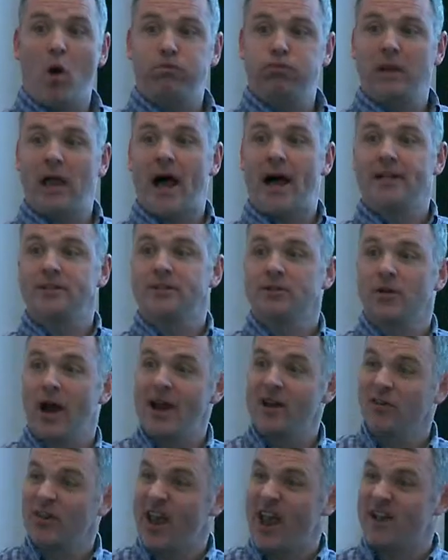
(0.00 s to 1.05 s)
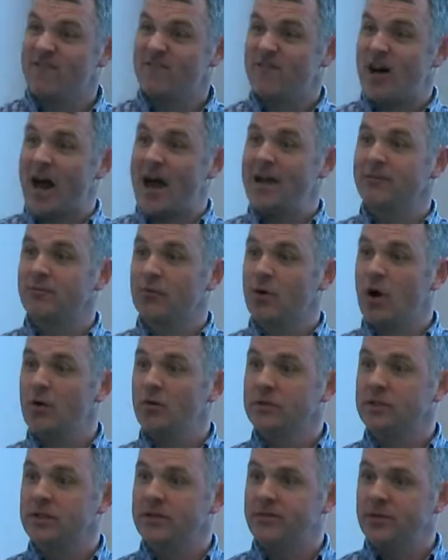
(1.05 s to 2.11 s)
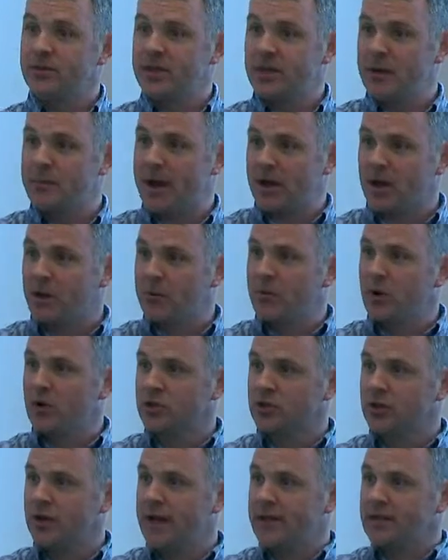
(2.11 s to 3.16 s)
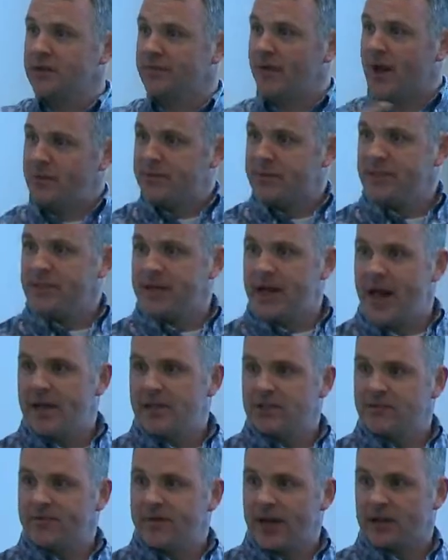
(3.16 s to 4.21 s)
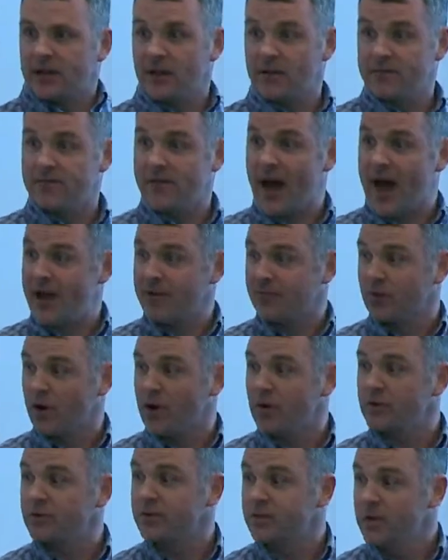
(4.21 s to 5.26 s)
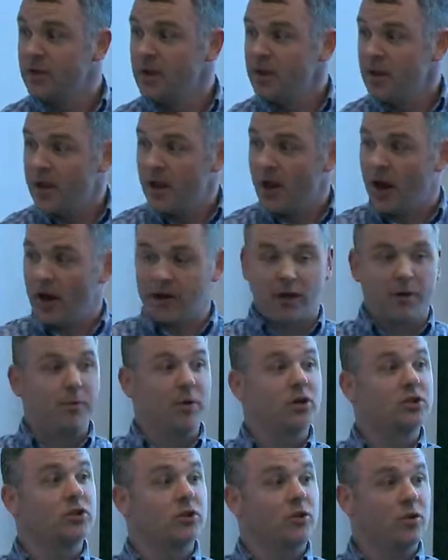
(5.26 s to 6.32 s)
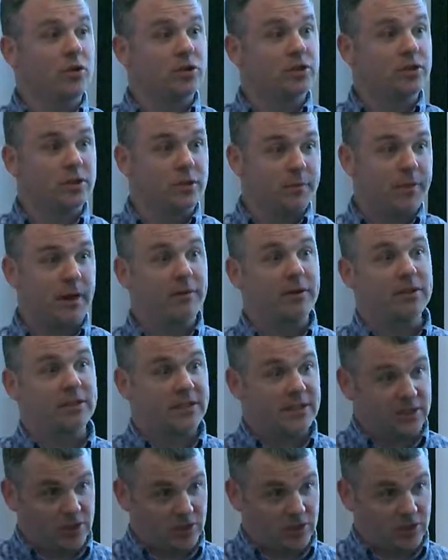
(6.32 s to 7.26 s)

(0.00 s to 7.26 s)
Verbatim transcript: plots. So I only had 5 rows. And if you think about a commercial edge, if I'm seeing an edge effect on 5 rows on a commercial orchard, you're probably going to see a